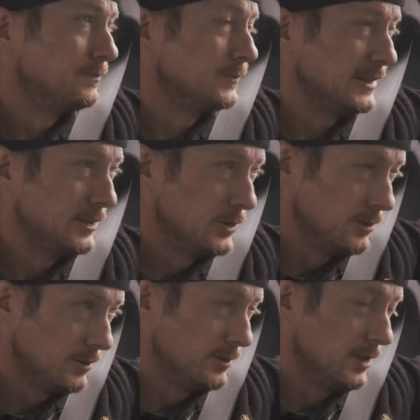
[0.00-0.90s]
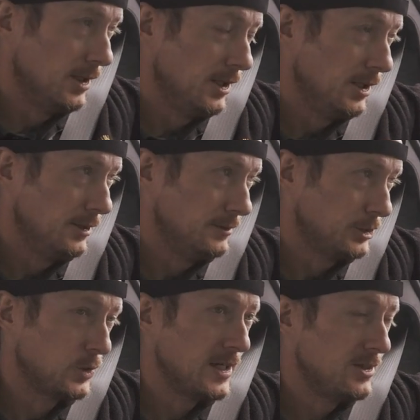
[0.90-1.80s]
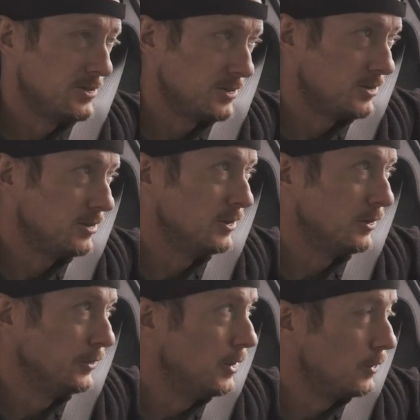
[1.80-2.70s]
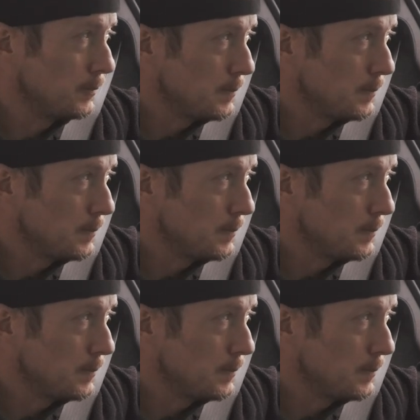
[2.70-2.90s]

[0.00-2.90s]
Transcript: you know, shreddies cereal note,